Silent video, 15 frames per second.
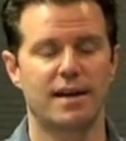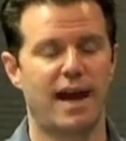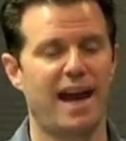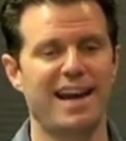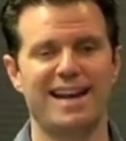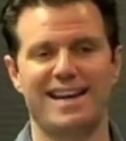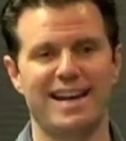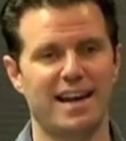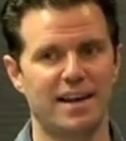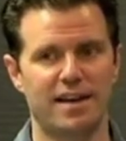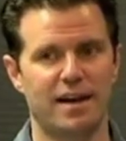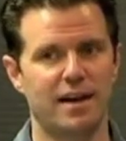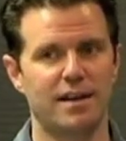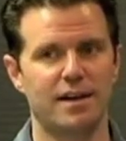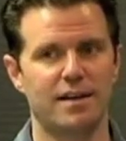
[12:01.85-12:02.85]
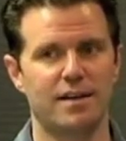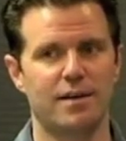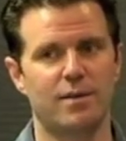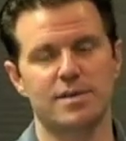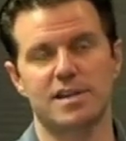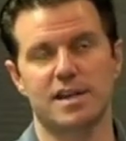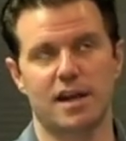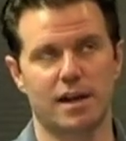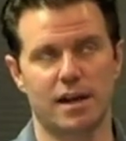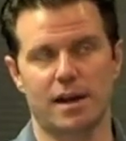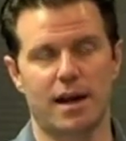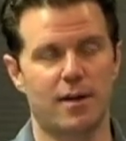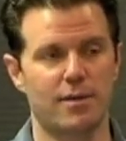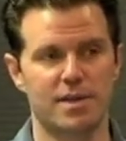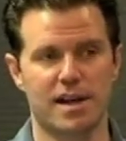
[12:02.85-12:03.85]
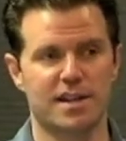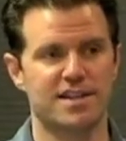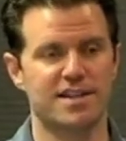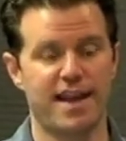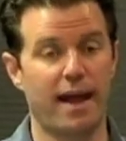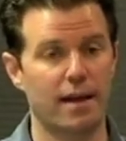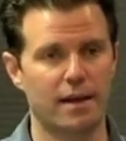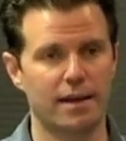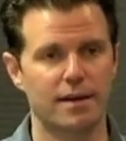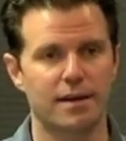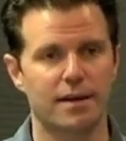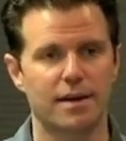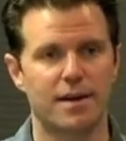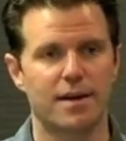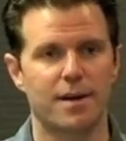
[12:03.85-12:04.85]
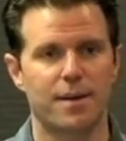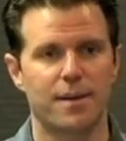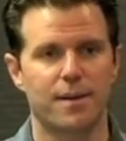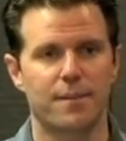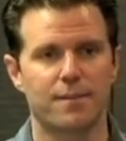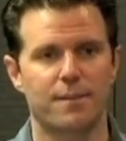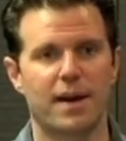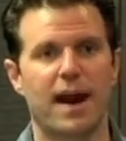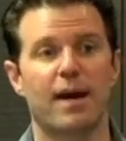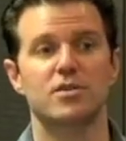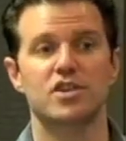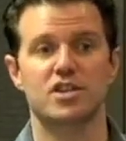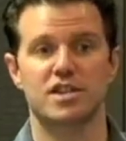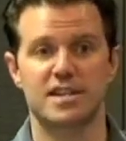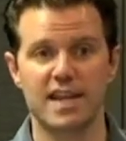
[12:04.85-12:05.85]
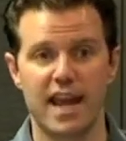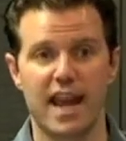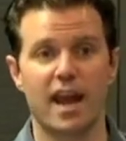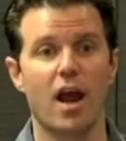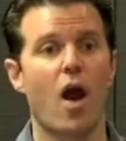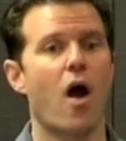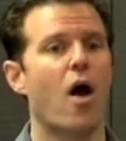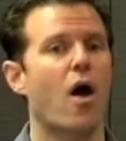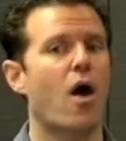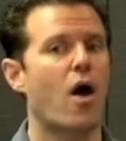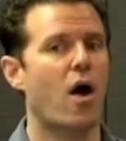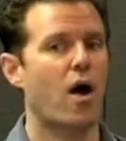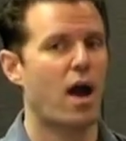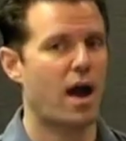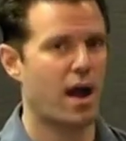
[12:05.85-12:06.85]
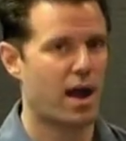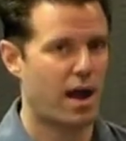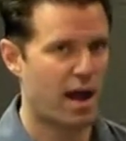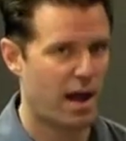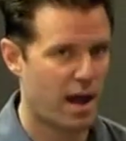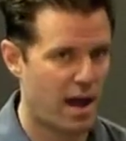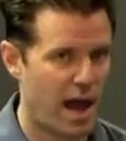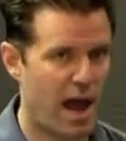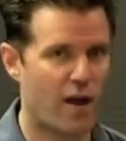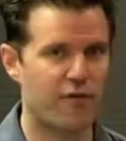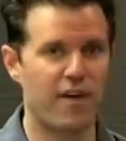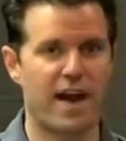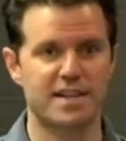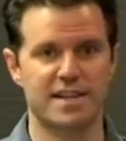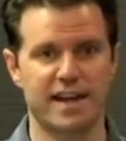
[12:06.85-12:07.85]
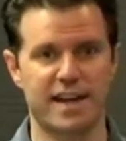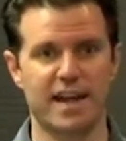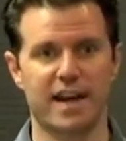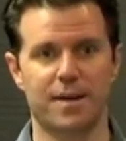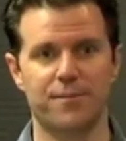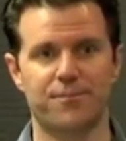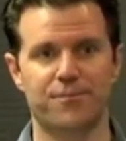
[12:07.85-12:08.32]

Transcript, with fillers: I didn't need it done. It wasn't gonna. I wasn't gonna sell it, but I was just seeing how fast they did it.